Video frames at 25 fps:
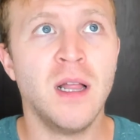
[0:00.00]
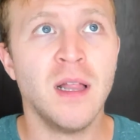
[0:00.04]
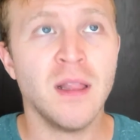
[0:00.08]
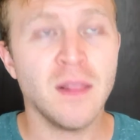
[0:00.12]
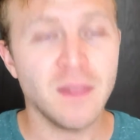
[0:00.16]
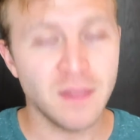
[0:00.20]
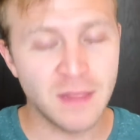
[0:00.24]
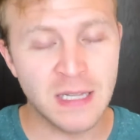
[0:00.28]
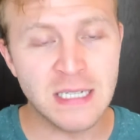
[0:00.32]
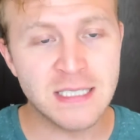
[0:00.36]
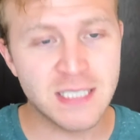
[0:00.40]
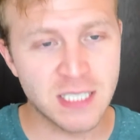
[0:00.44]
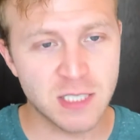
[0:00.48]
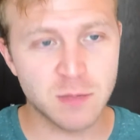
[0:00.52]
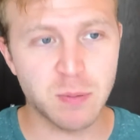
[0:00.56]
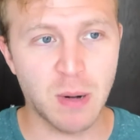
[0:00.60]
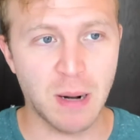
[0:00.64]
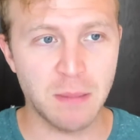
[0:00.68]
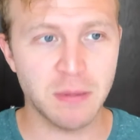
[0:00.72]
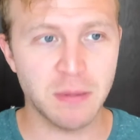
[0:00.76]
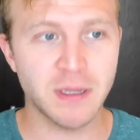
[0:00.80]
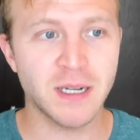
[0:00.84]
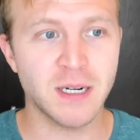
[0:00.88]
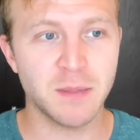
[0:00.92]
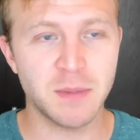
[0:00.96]
this is probably
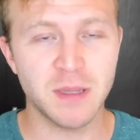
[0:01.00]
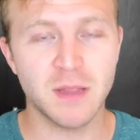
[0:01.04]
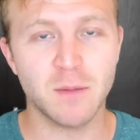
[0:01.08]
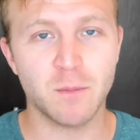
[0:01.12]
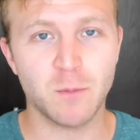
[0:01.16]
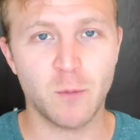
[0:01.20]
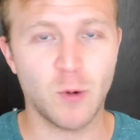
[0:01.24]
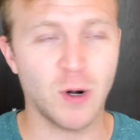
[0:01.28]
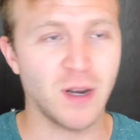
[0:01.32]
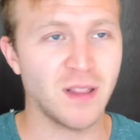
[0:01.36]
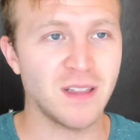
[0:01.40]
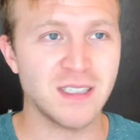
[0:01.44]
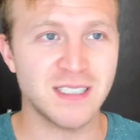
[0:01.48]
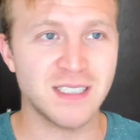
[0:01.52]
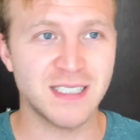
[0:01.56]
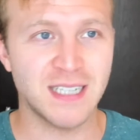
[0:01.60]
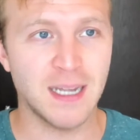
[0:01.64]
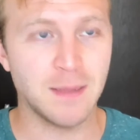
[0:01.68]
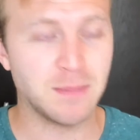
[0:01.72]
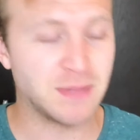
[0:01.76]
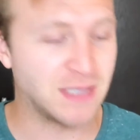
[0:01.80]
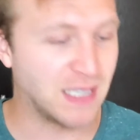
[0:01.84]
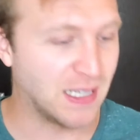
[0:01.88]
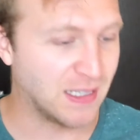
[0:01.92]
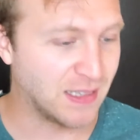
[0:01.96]
going to be one of the steps
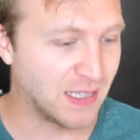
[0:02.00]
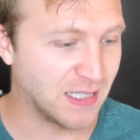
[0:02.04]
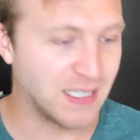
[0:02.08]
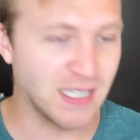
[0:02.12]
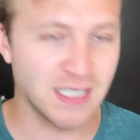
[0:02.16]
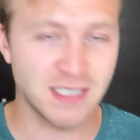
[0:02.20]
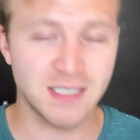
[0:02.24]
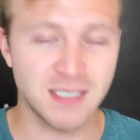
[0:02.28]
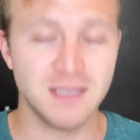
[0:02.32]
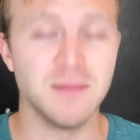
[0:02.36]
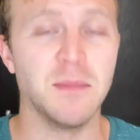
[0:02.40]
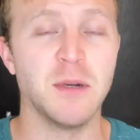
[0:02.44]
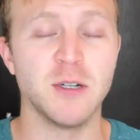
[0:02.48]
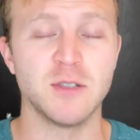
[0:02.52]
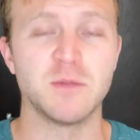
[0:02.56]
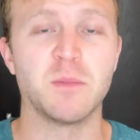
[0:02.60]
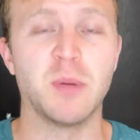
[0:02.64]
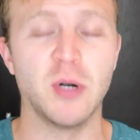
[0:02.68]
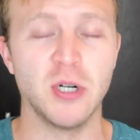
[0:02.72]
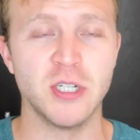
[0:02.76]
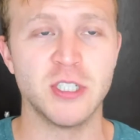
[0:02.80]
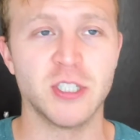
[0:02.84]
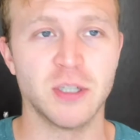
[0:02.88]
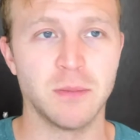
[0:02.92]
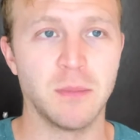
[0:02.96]
that takes the most
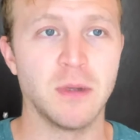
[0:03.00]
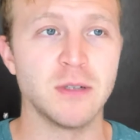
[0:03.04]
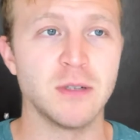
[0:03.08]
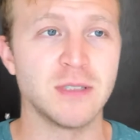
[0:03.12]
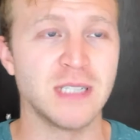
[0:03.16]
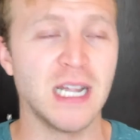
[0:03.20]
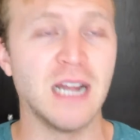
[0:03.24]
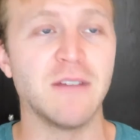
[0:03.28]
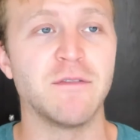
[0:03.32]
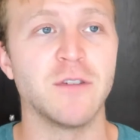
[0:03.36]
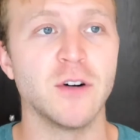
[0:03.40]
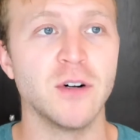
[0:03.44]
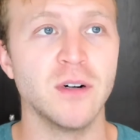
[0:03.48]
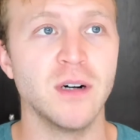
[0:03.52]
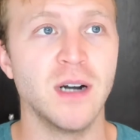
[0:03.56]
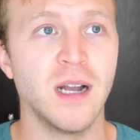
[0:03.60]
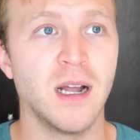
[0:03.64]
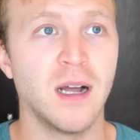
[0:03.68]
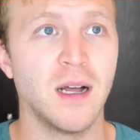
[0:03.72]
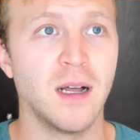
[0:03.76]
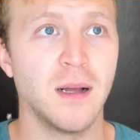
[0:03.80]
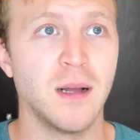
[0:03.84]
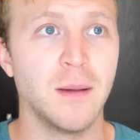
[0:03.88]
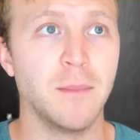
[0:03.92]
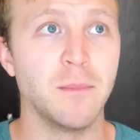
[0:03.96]
push or most effort,
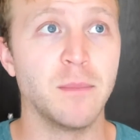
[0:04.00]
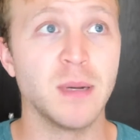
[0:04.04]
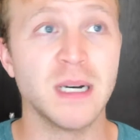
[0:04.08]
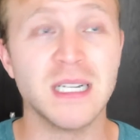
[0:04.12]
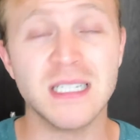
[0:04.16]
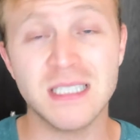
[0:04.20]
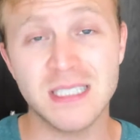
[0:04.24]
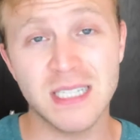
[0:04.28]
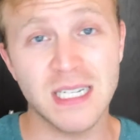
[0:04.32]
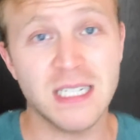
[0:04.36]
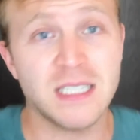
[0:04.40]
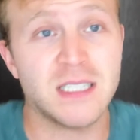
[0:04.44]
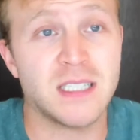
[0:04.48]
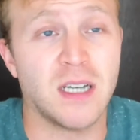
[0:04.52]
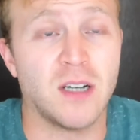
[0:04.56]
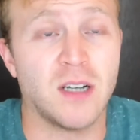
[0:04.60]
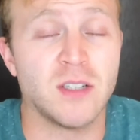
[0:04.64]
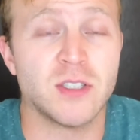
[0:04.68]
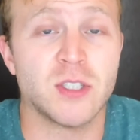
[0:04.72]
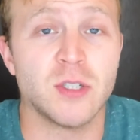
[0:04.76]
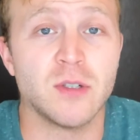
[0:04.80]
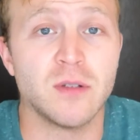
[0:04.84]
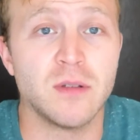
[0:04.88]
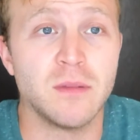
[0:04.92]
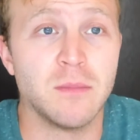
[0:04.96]
but it's
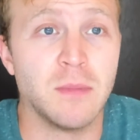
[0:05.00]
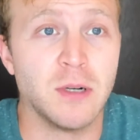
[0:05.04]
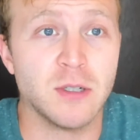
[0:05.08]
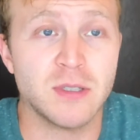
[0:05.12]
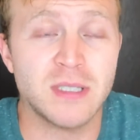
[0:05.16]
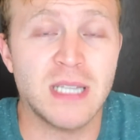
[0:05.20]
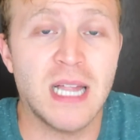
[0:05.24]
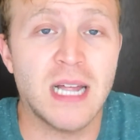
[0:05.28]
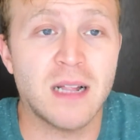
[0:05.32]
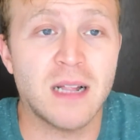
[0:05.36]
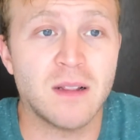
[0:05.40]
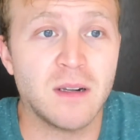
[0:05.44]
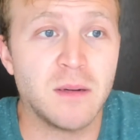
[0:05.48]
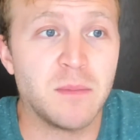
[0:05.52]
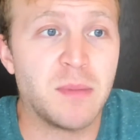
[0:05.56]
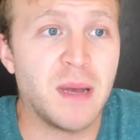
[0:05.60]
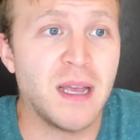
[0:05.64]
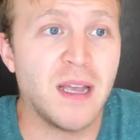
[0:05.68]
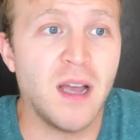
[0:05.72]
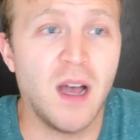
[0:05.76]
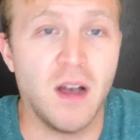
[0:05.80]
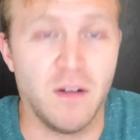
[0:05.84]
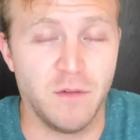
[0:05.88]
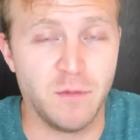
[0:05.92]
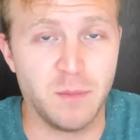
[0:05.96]
also the most likely to pay
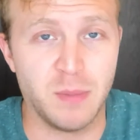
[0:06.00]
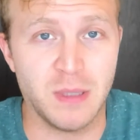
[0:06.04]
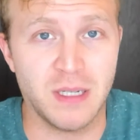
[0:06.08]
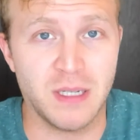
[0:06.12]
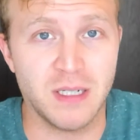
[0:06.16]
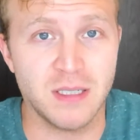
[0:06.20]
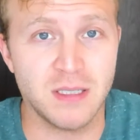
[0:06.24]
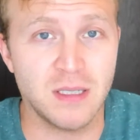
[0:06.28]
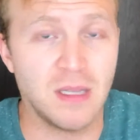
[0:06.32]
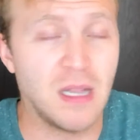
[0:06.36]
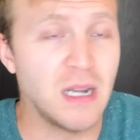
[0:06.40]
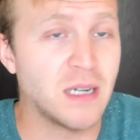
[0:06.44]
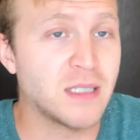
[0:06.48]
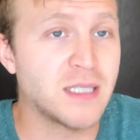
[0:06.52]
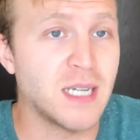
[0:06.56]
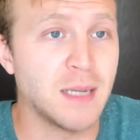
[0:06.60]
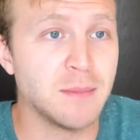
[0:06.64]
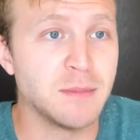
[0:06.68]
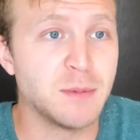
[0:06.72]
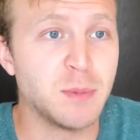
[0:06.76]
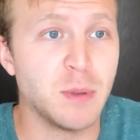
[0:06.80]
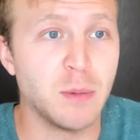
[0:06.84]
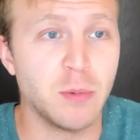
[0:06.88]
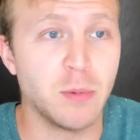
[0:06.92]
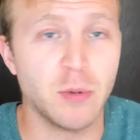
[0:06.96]
off, because a lot of times
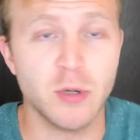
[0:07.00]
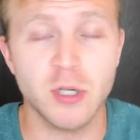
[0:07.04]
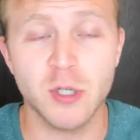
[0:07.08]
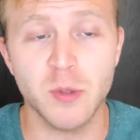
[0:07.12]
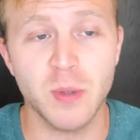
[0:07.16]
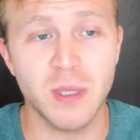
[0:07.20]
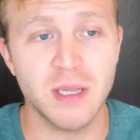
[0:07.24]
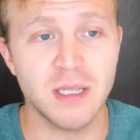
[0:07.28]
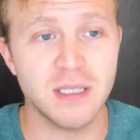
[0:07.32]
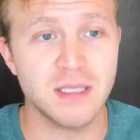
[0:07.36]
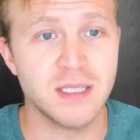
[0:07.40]
people are doing these